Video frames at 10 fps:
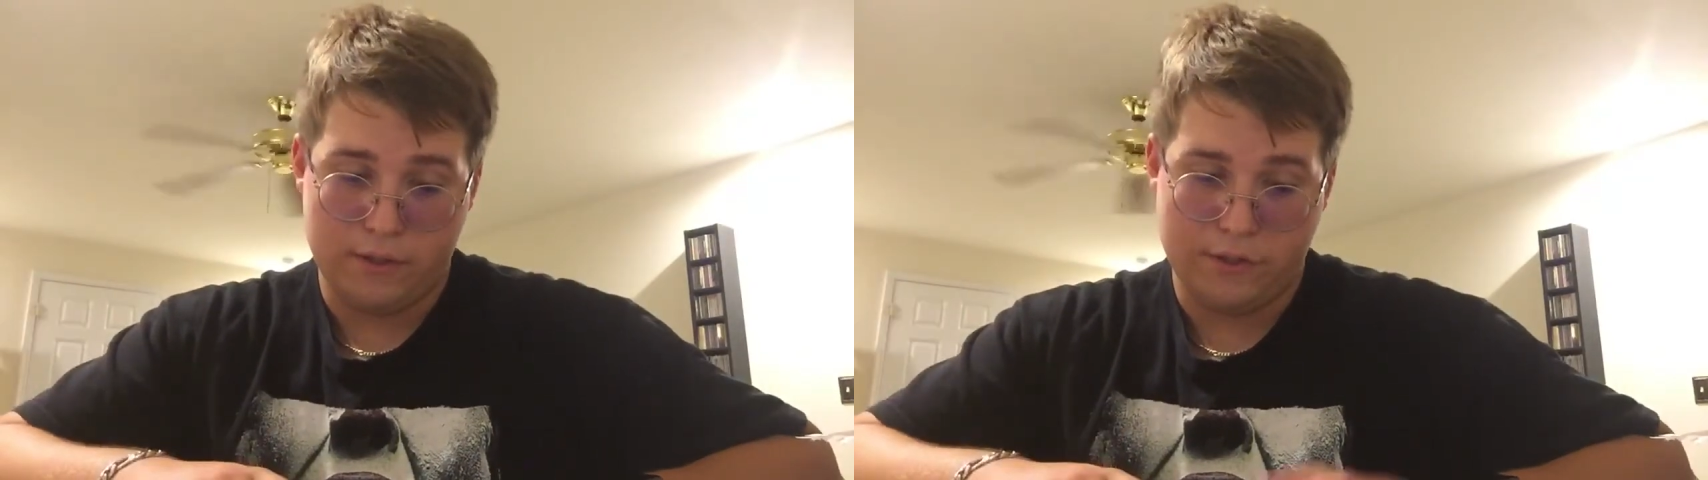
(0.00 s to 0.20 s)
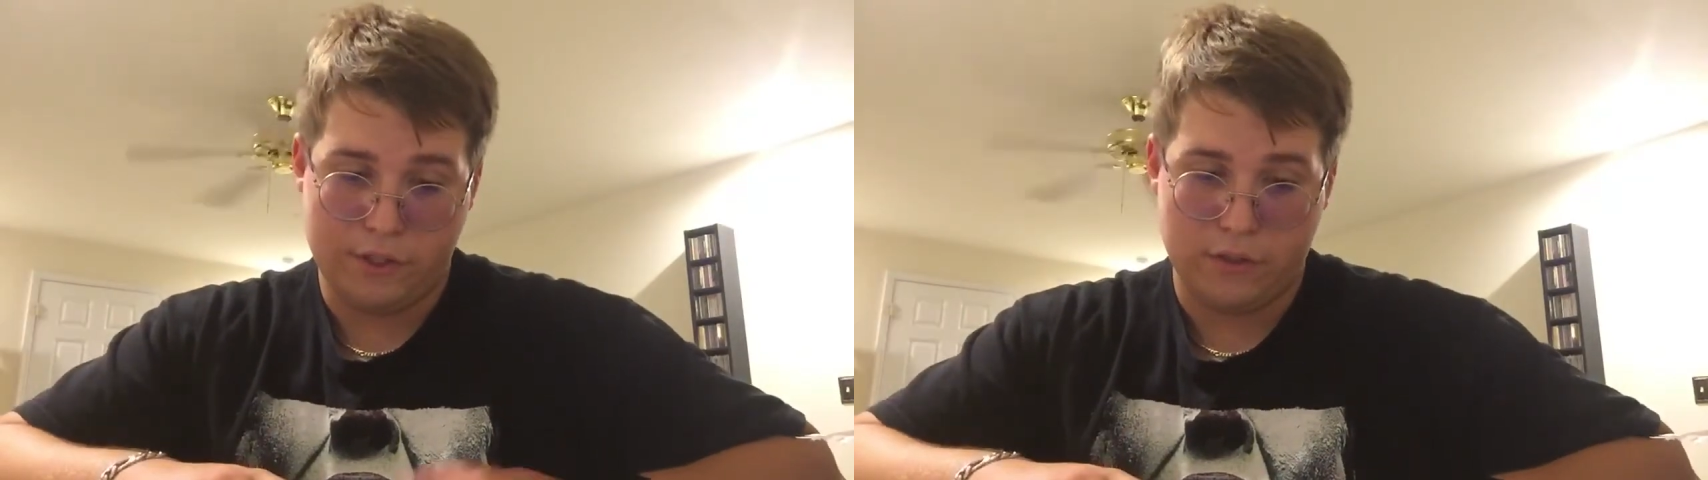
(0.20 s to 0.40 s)

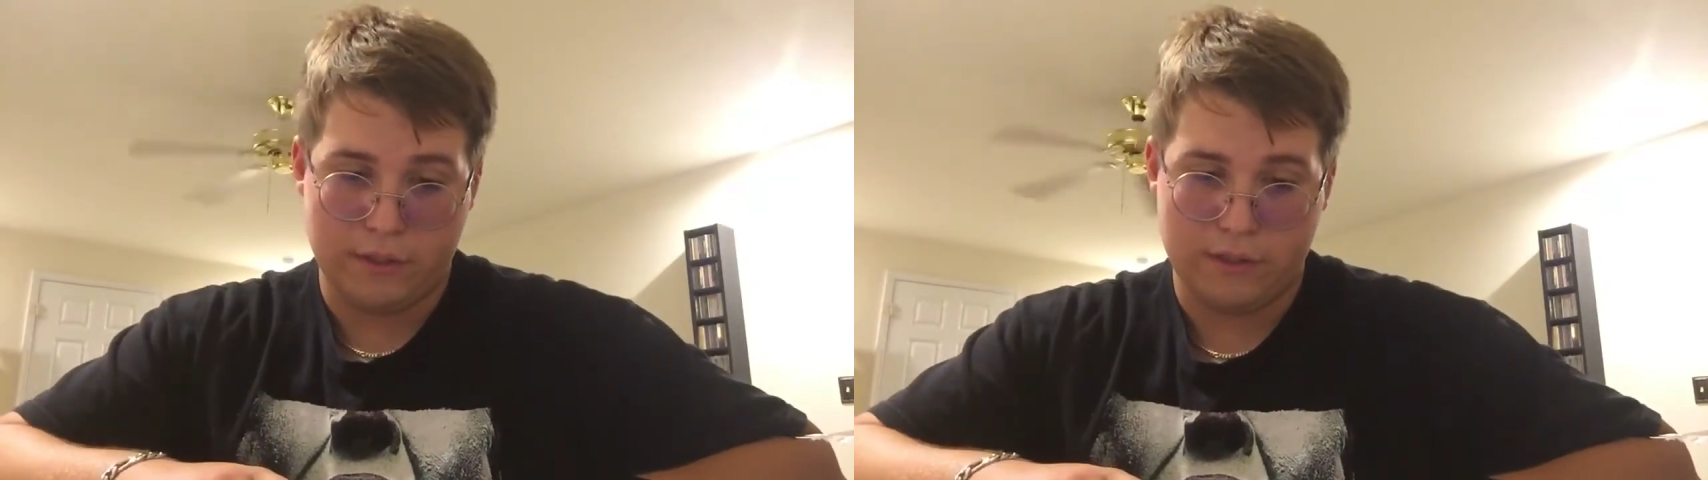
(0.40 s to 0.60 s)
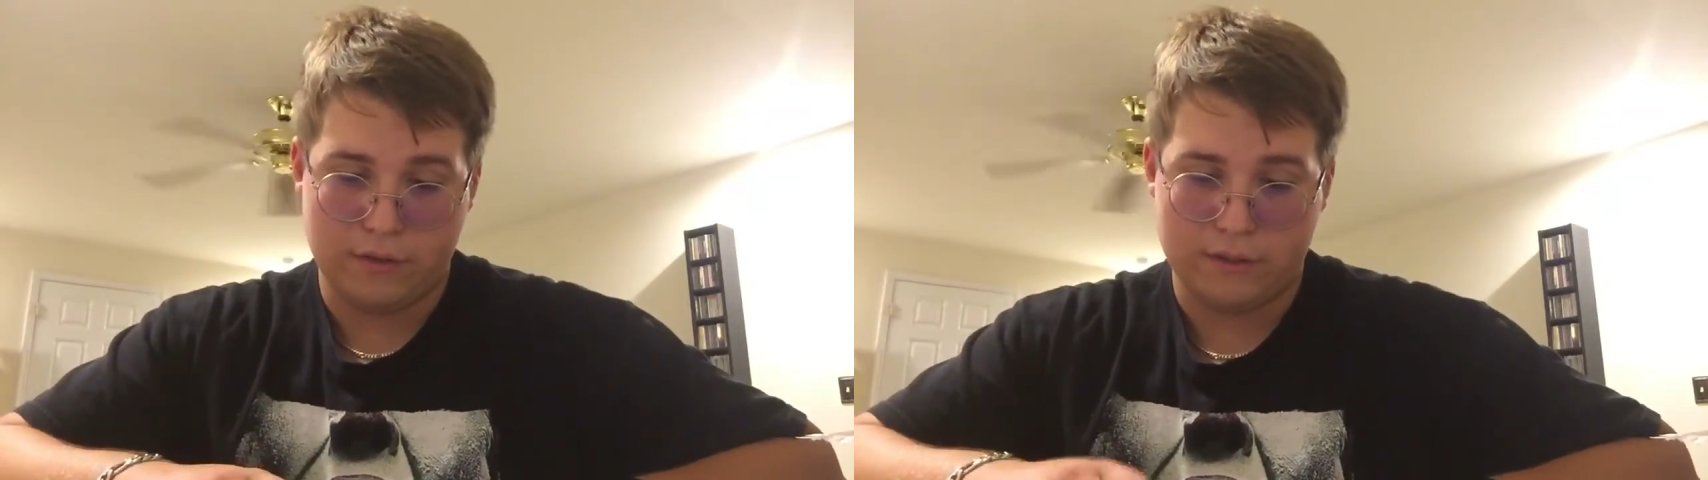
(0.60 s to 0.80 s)

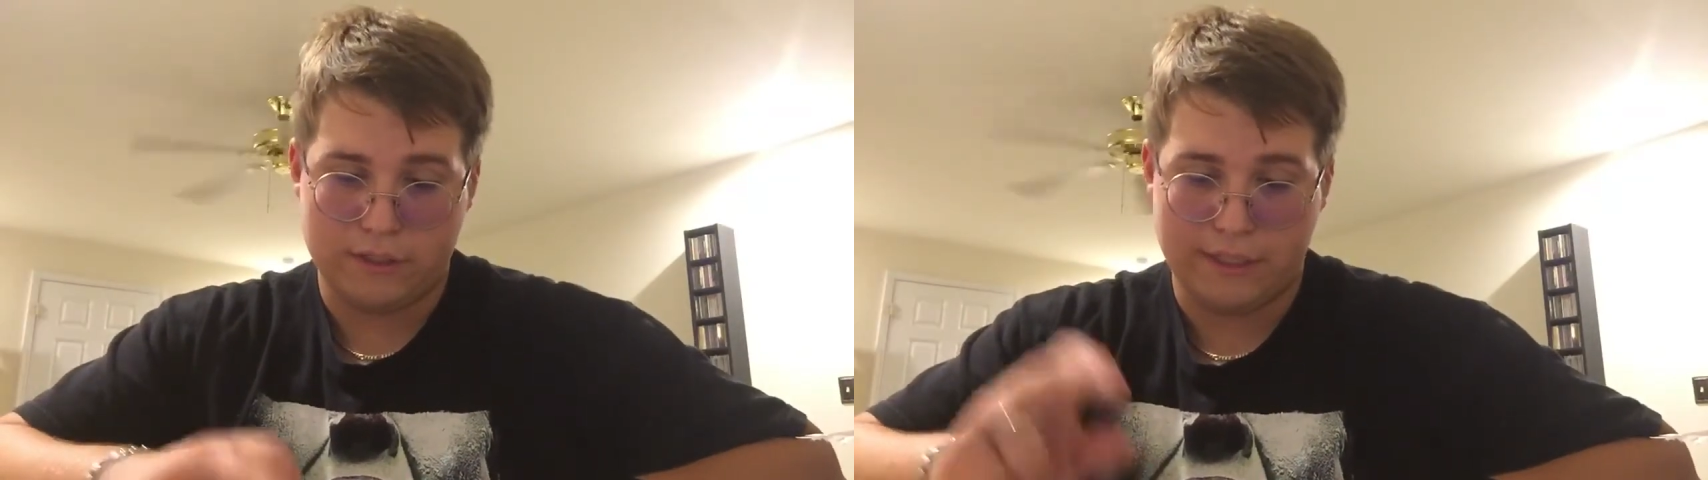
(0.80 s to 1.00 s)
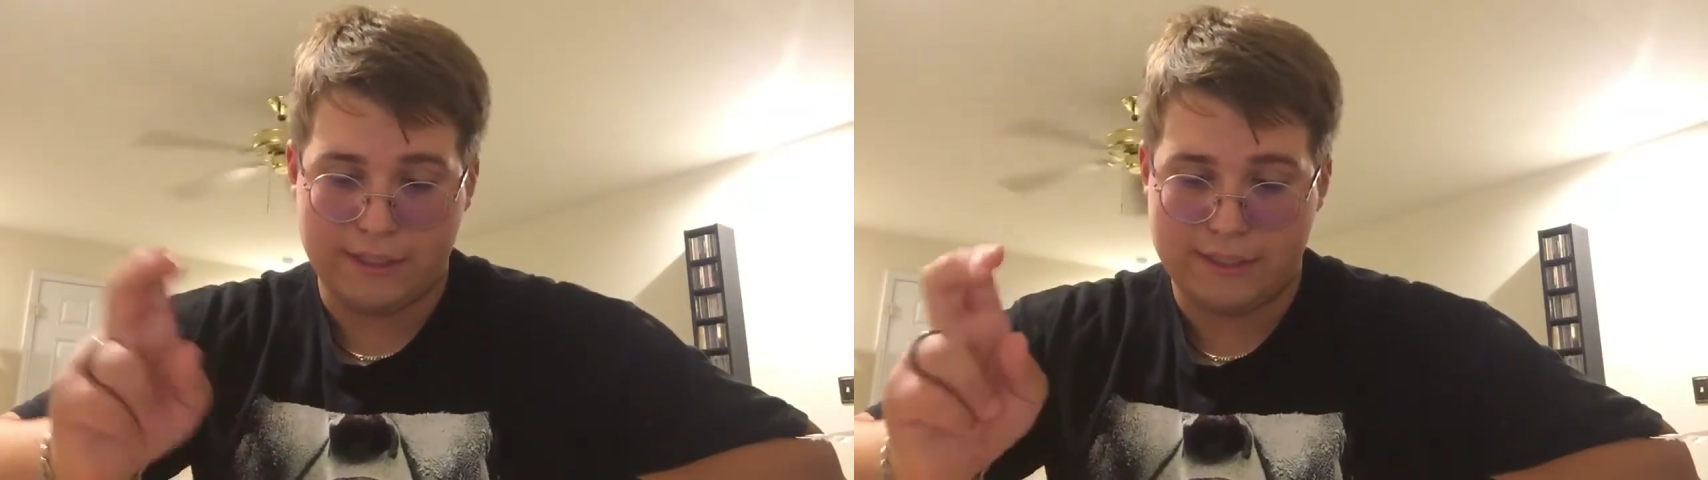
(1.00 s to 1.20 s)
Joker looks
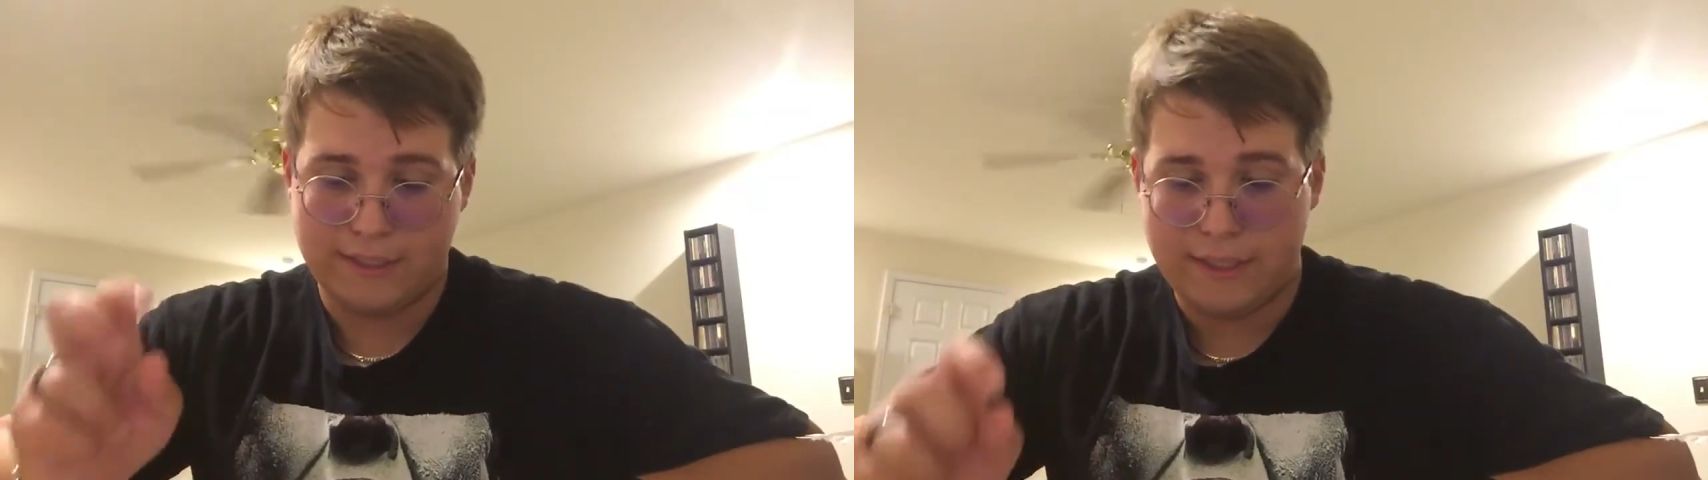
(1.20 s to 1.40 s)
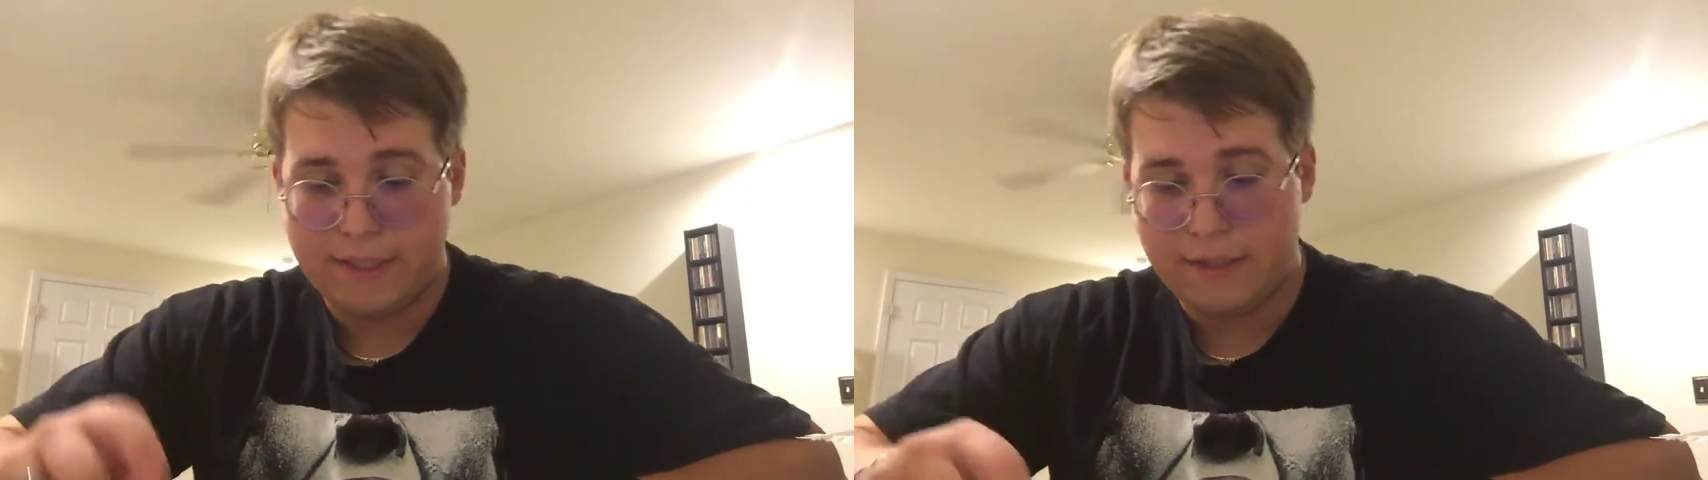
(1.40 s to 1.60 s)
like he's
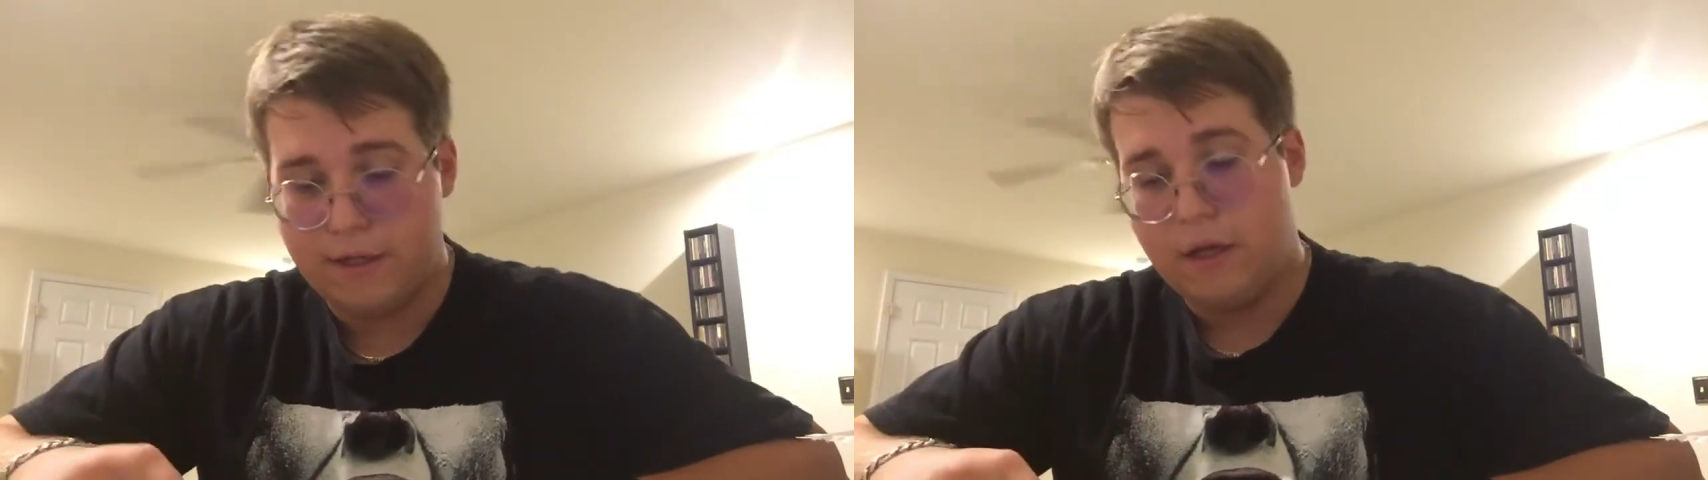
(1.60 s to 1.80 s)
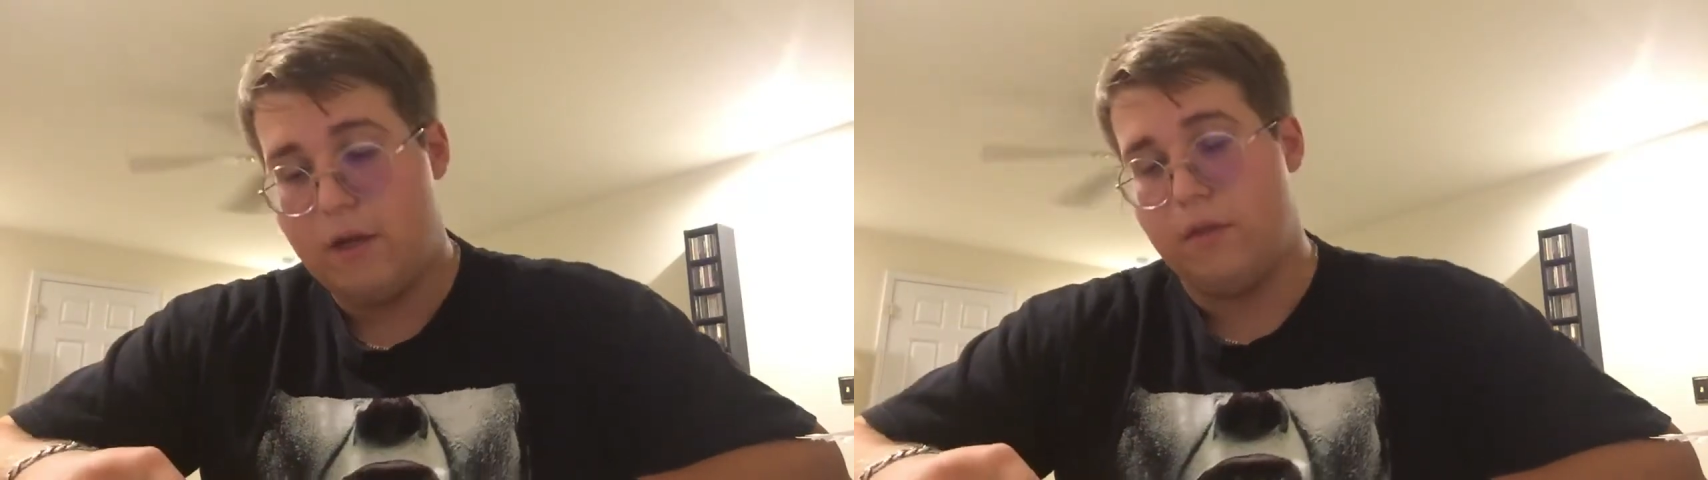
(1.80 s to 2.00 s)
dead.
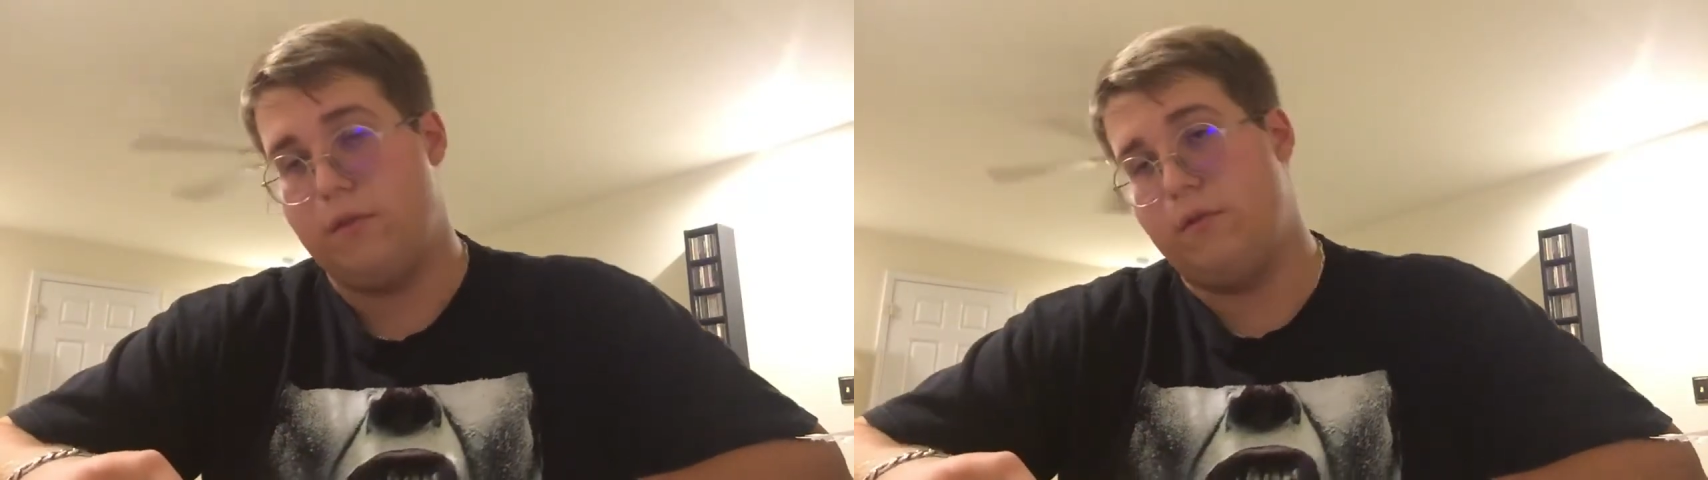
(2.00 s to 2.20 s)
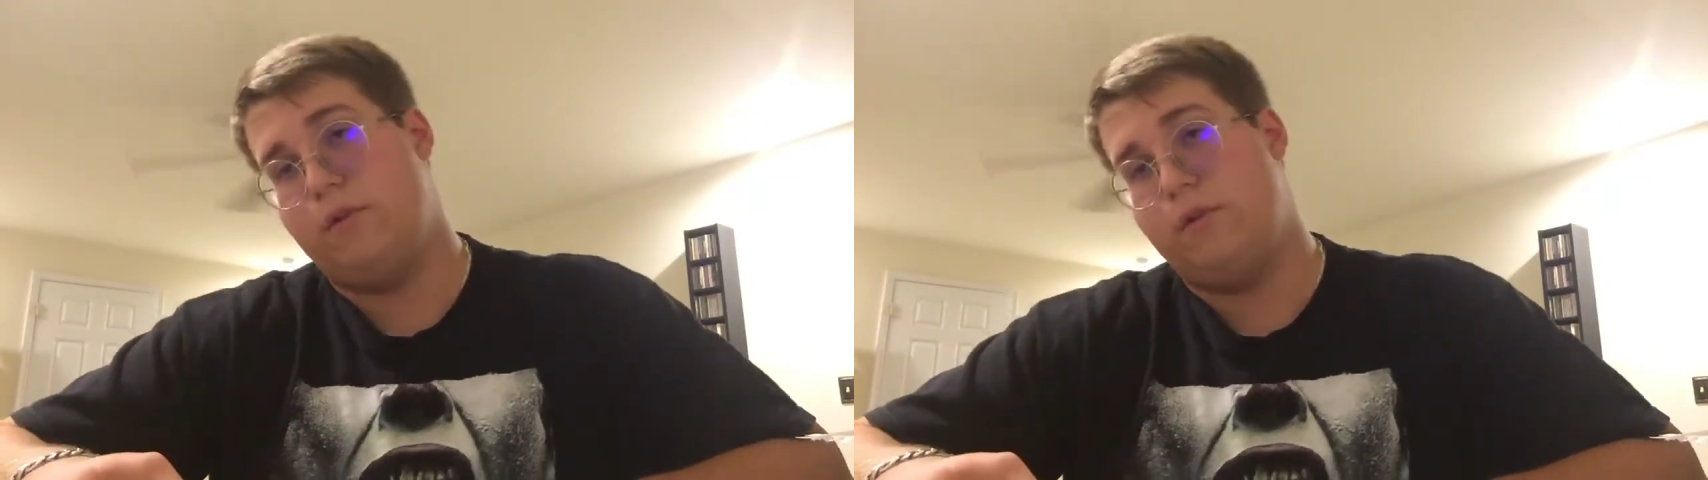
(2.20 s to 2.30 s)
The new